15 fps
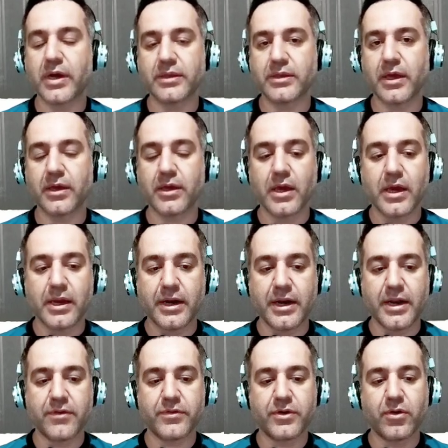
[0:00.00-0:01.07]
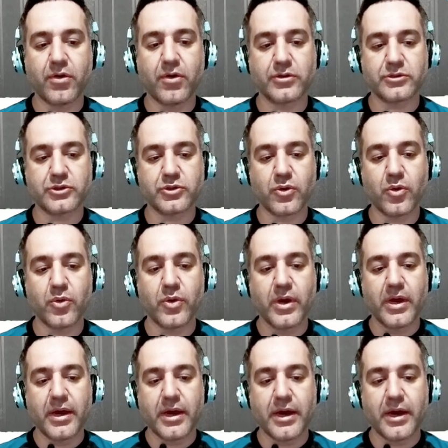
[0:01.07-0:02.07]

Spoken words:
and they never are so